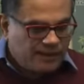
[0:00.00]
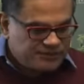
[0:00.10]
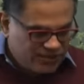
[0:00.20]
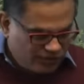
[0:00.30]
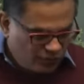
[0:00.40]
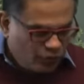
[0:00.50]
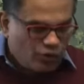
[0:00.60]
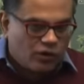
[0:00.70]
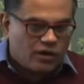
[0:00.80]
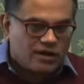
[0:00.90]
upstate New
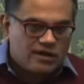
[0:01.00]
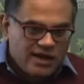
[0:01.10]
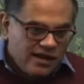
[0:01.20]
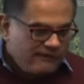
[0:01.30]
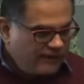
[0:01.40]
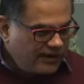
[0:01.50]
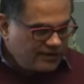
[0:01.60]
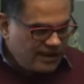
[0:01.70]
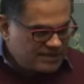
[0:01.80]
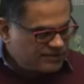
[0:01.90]
York, Finger
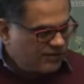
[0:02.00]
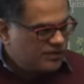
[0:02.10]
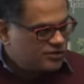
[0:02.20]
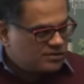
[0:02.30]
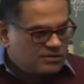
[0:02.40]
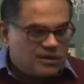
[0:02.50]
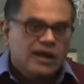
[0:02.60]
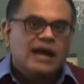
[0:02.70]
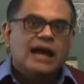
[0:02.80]
Lakes region,